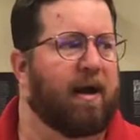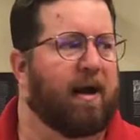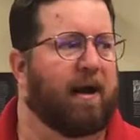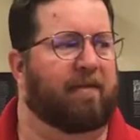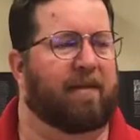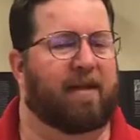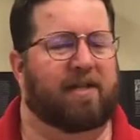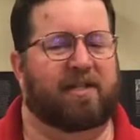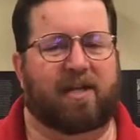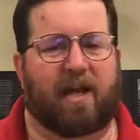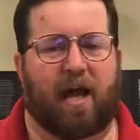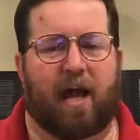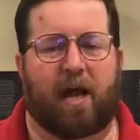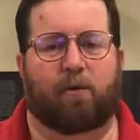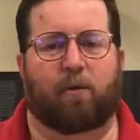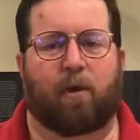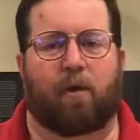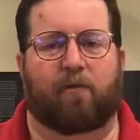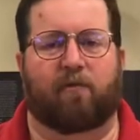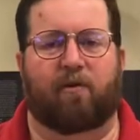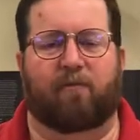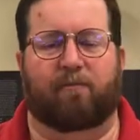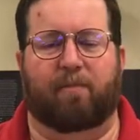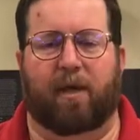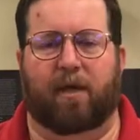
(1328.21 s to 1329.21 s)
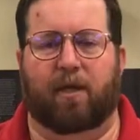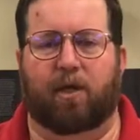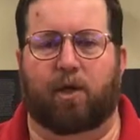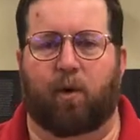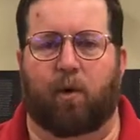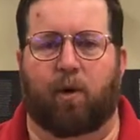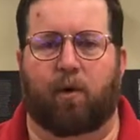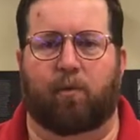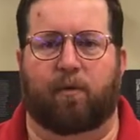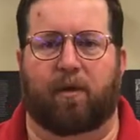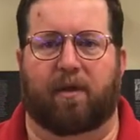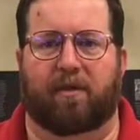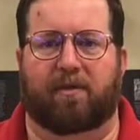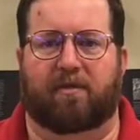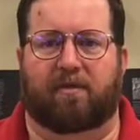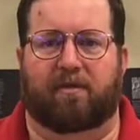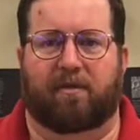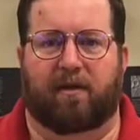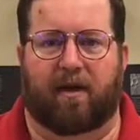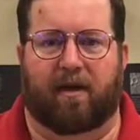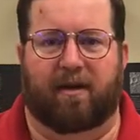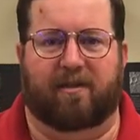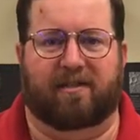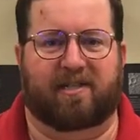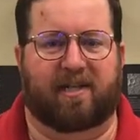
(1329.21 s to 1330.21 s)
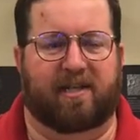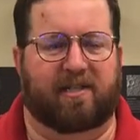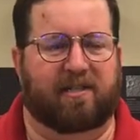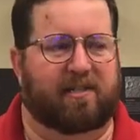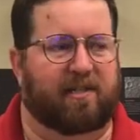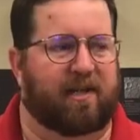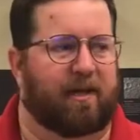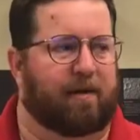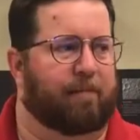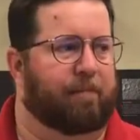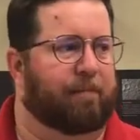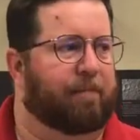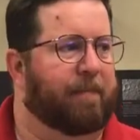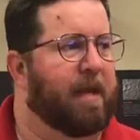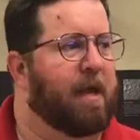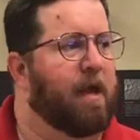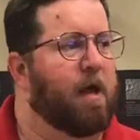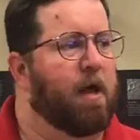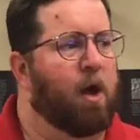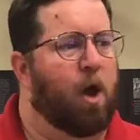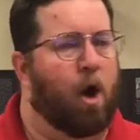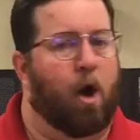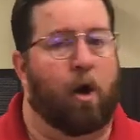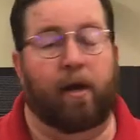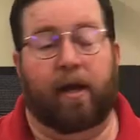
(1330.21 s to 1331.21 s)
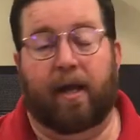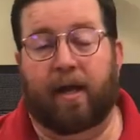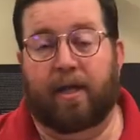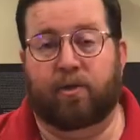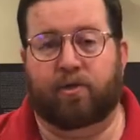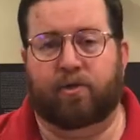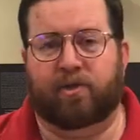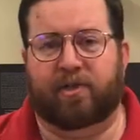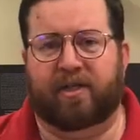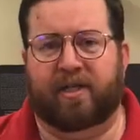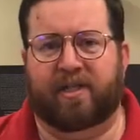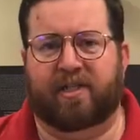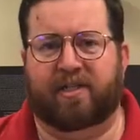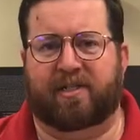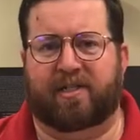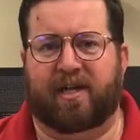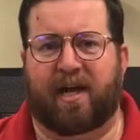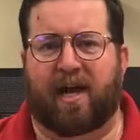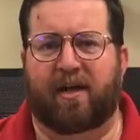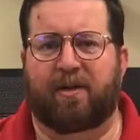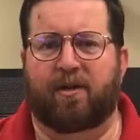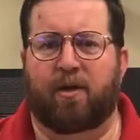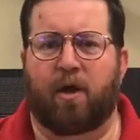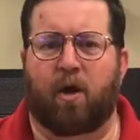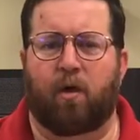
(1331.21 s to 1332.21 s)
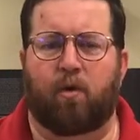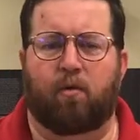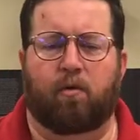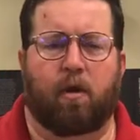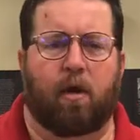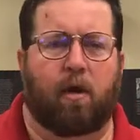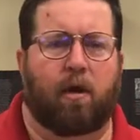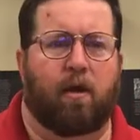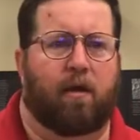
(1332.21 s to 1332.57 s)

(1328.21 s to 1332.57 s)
and that's kind of what we've been going with since then. On an interesting side note,